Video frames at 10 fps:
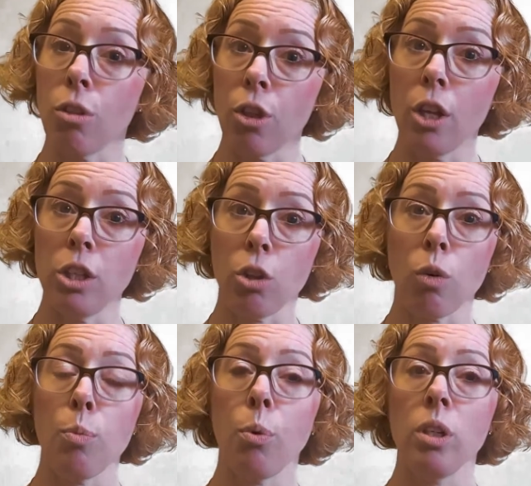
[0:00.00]

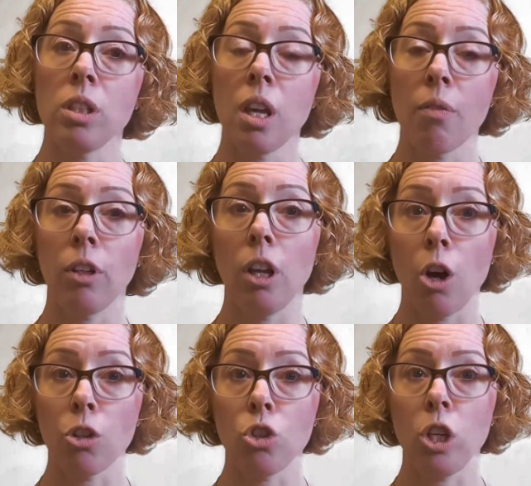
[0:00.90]
33.7
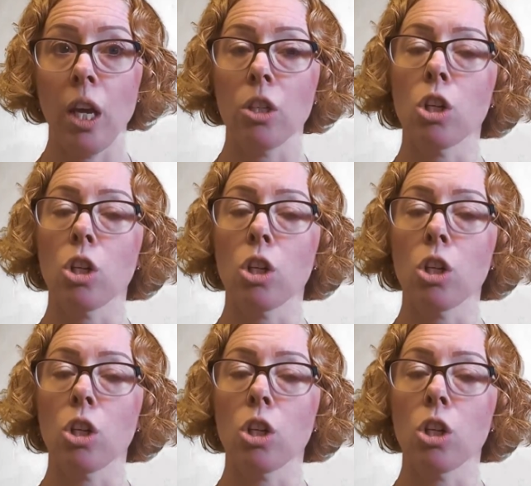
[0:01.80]
last year.